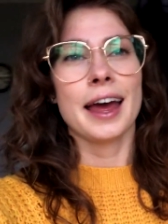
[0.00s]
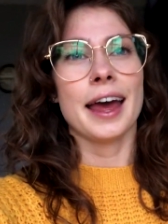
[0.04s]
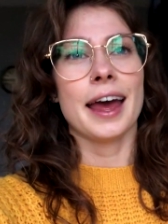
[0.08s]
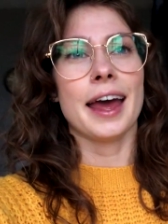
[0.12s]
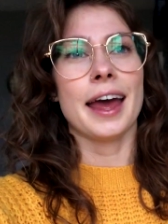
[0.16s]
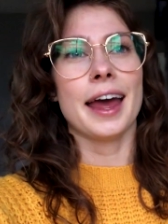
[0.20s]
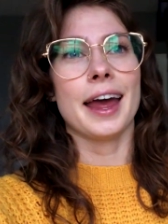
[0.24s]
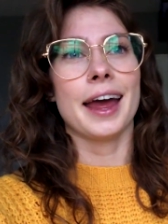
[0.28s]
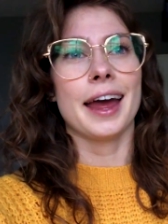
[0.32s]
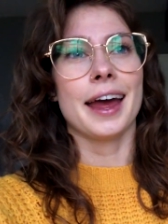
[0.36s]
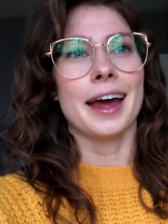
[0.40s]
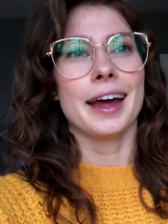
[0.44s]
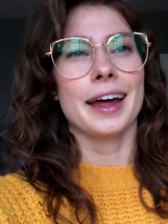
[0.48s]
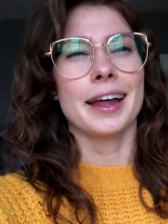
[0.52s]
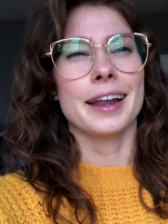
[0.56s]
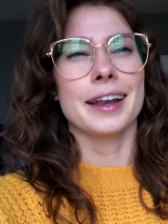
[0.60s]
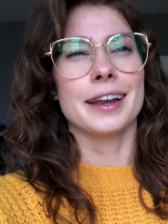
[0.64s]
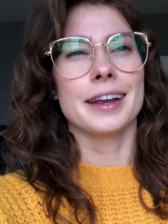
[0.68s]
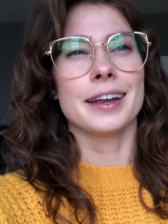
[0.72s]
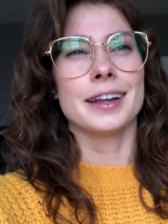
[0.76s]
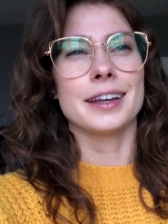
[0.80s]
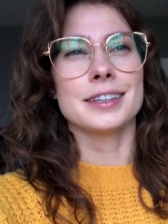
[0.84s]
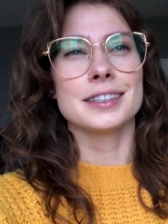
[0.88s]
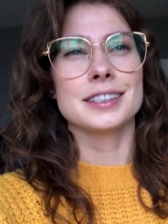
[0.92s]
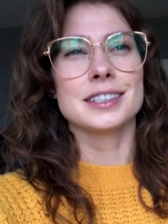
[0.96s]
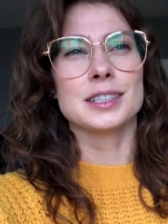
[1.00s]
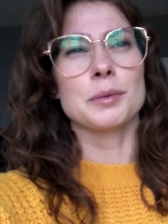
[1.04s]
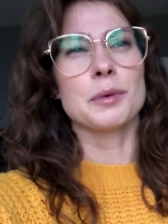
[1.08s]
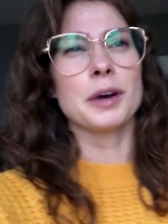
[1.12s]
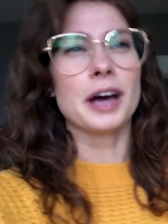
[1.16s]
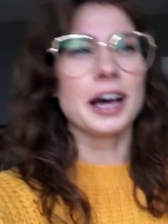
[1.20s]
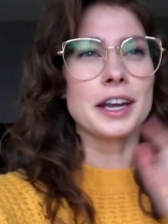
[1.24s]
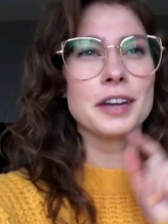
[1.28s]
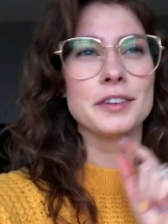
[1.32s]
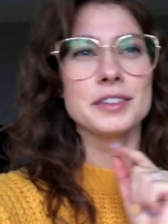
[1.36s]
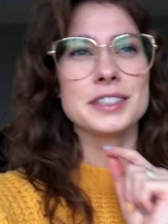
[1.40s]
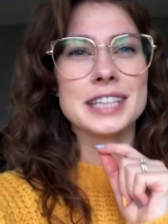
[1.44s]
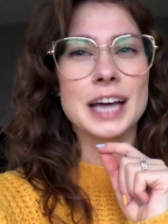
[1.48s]
and some
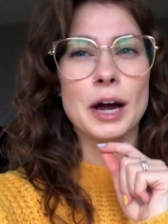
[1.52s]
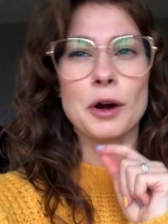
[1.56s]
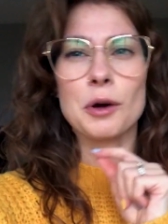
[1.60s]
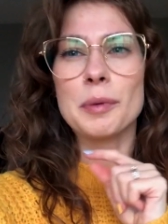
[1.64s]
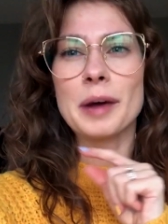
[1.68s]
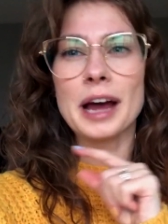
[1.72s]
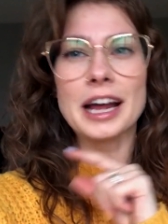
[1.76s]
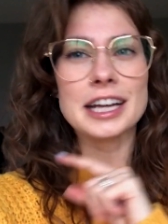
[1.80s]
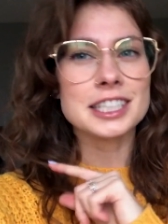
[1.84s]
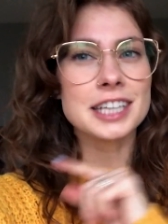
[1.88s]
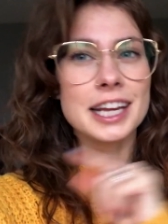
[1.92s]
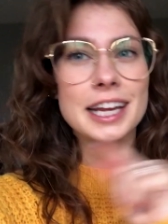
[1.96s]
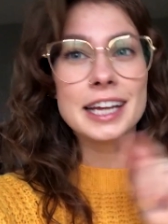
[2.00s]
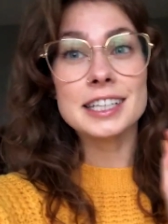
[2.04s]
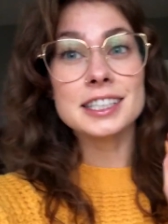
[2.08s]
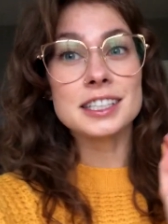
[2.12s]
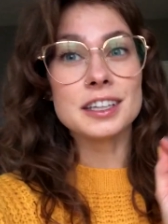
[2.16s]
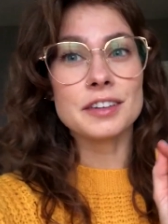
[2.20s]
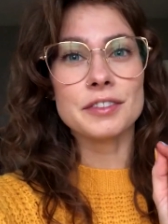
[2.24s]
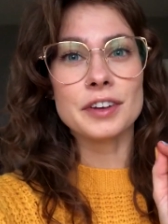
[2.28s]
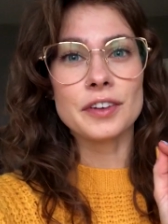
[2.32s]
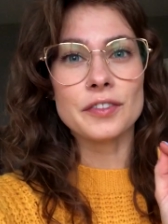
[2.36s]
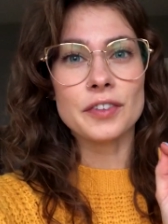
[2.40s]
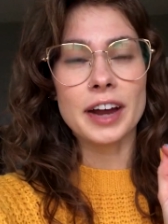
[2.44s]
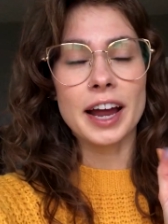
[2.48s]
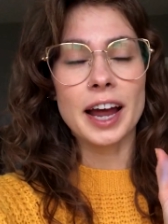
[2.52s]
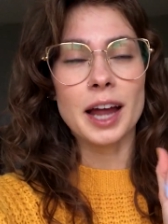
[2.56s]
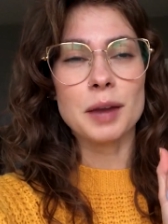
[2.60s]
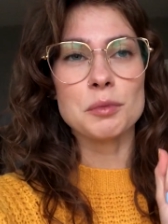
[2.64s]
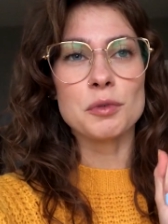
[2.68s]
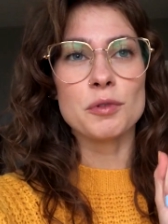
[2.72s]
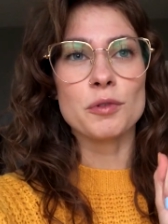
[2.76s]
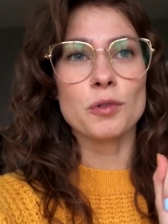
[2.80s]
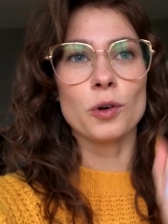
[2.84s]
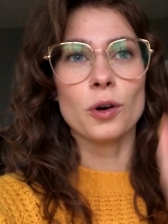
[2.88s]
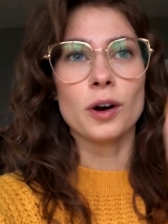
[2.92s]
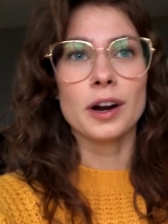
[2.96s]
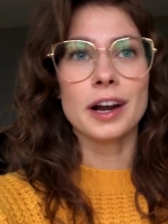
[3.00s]
kind of Sour Patch Kids I've never had
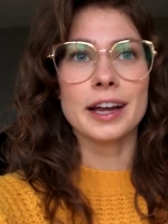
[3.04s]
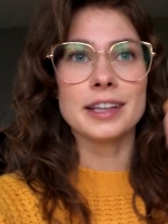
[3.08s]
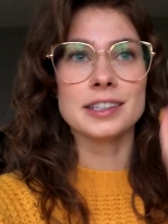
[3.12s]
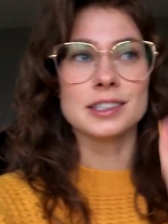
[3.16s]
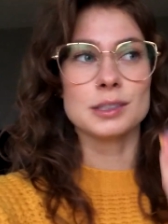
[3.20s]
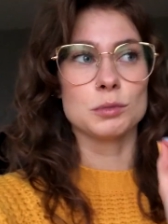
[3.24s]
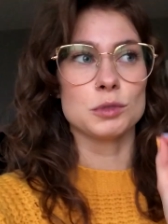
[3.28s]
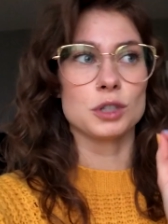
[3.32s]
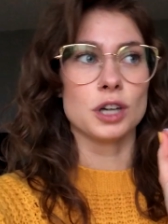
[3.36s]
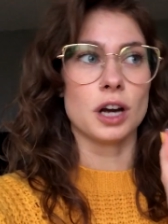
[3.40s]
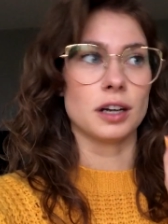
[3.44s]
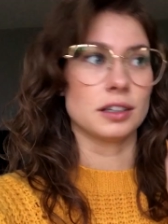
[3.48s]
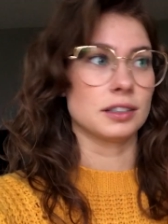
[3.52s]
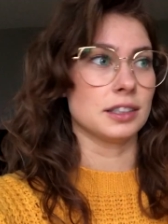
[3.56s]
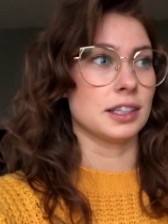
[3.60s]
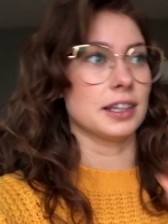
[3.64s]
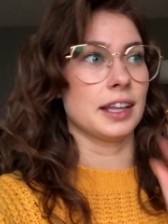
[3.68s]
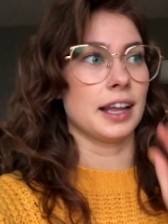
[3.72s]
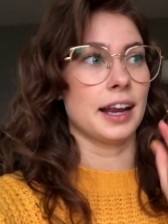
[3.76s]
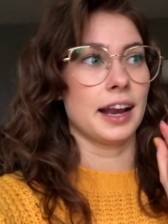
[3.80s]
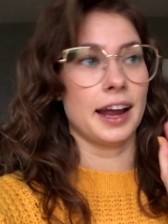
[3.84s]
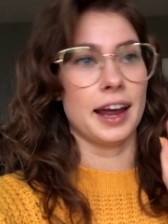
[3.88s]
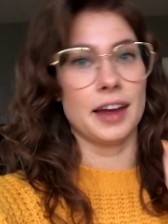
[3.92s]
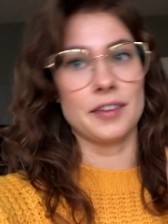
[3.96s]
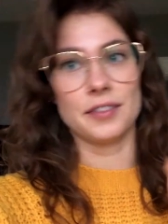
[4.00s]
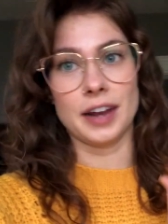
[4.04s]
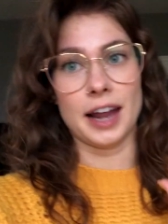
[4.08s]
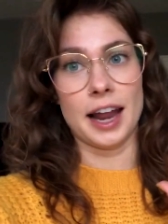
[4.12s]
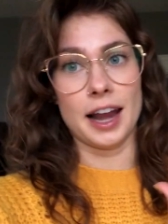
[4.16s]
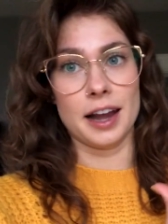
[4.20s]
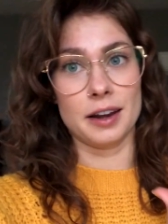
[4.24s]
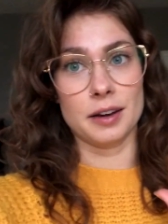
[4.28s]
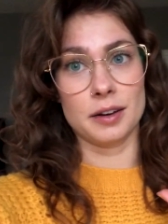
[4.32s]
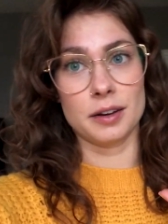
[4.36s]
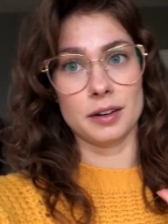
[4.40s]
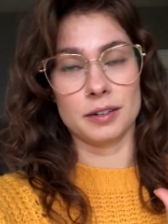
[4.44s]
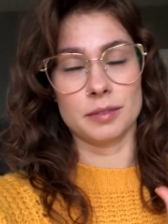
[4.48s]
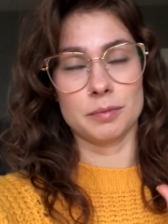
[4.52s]
before and some chocolate that I haven't had
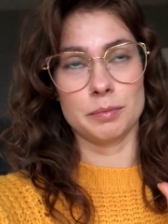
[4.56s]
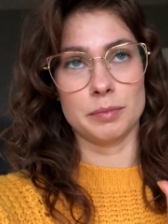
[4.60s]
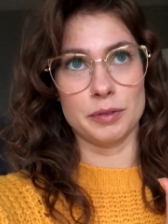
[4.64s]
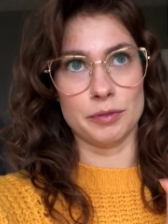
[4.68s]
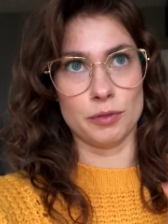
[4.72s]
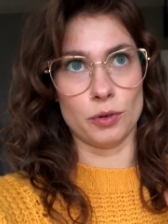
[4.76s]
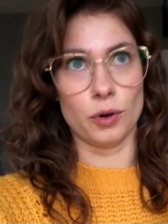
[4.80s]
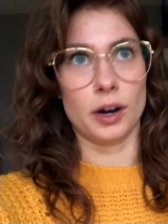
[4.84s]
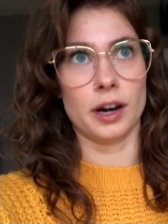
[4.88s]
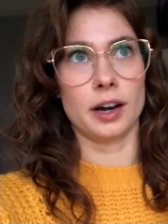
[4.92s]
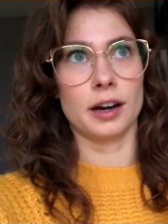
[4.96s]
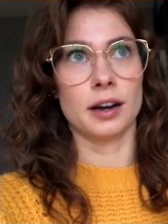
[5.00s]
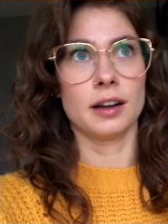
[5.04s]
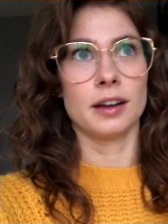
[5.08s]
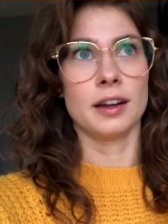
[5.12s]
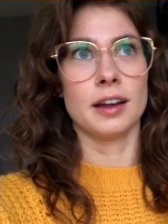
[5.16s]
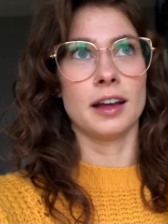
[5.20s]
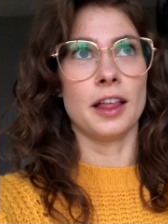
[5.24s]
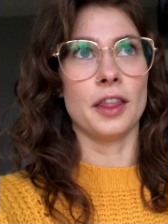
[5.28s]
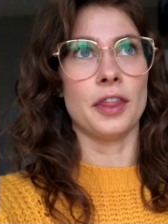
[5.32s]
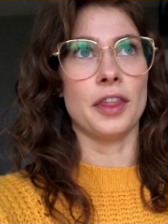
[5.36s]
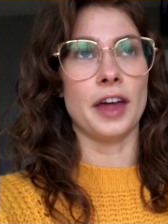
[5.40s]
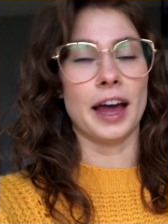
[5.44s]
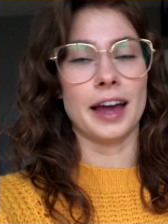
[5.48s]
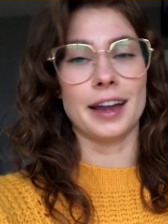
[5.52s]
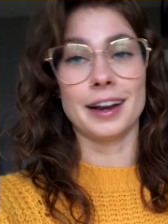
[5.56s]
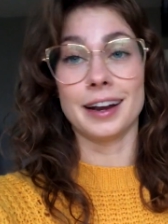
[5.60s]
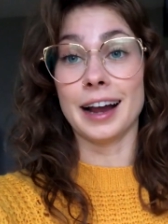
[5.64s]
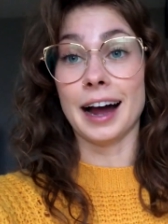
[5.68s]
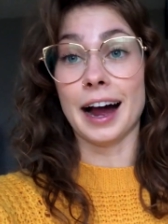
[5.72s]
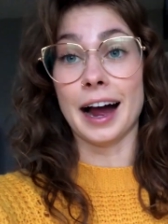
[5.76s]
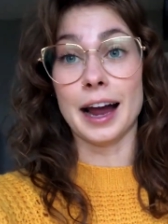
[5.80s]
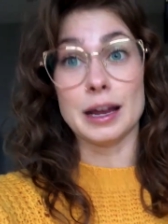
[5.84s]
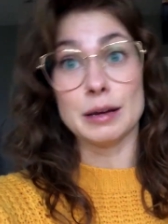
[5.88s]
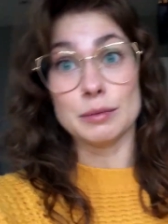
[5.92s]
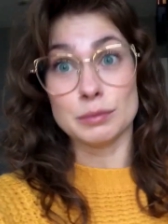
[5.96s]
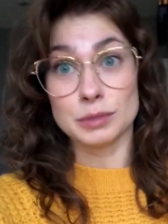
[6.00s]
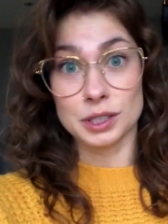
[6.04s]
before that
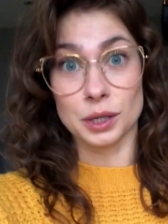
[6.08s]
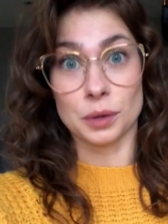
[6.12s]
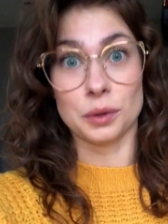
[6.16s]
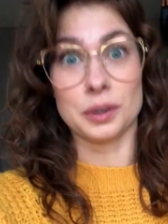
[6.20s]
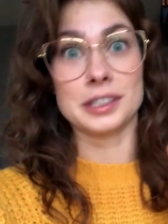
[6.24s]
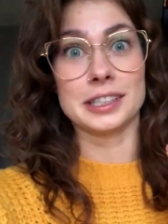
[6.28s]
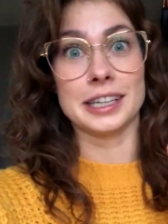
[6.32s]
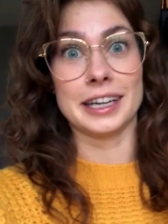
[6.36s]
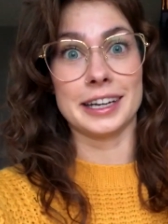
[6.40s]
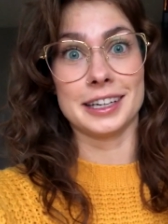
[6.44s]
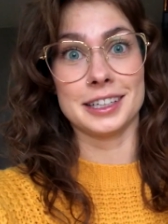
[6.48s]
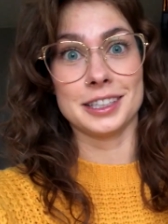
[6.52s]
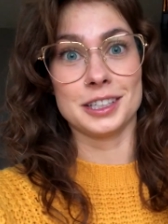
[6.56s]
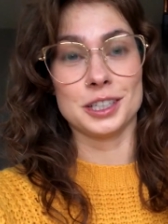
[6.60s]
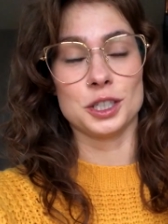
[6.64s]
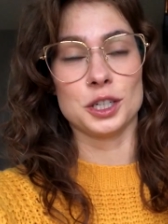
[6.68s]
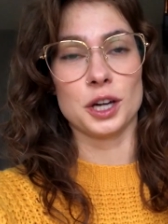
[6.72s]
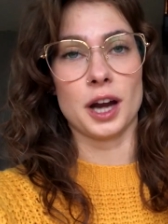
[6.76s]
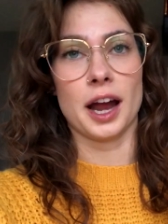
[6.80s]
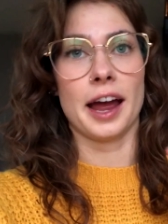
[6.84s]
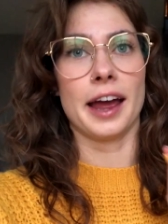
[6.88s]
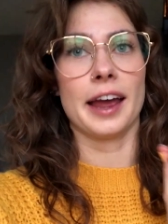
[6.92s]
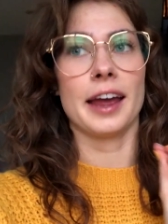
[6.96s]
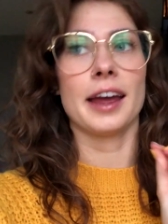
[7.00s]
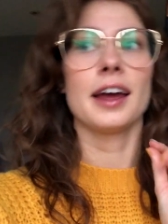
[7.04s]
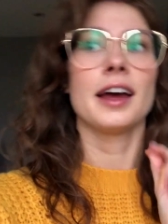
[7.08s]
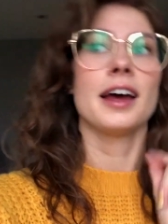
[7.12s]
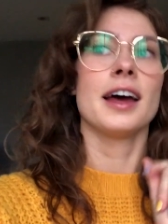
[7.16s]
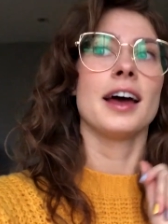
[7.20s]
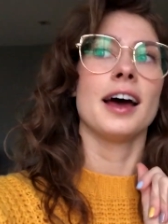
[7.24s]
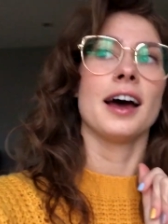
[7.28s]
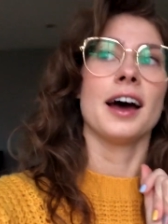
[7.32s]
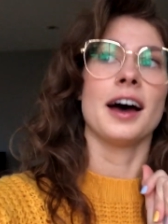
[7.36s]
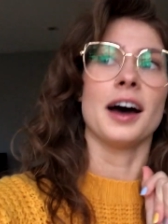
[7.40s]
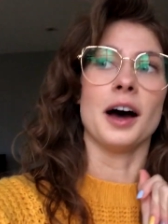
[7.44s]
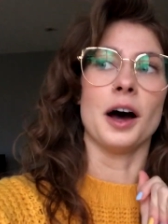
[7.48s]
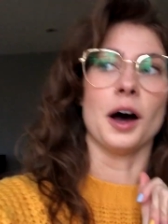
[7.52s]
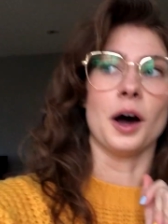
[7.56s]
I am so excited to try.
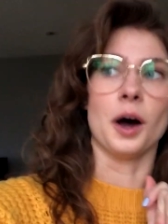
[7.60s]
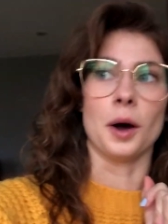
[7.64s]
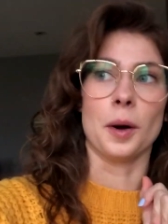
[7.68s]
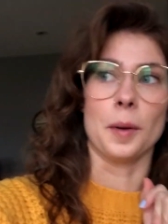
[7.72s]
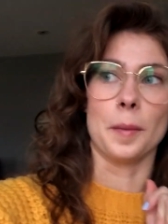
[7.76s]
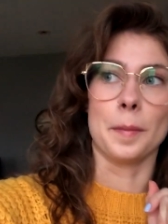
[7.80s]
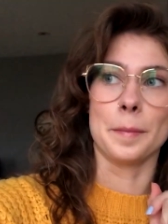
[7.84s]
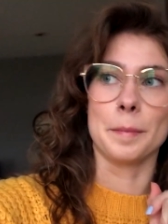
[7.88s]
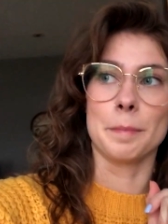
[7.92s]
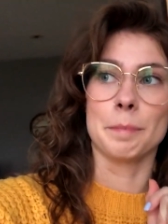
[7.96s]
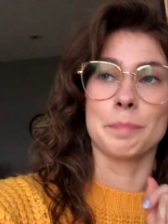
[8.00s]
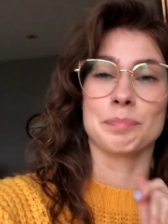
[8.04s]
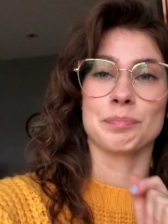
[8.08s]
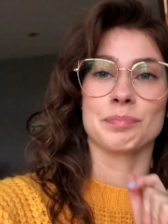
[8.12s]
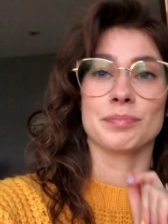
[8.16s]
Um,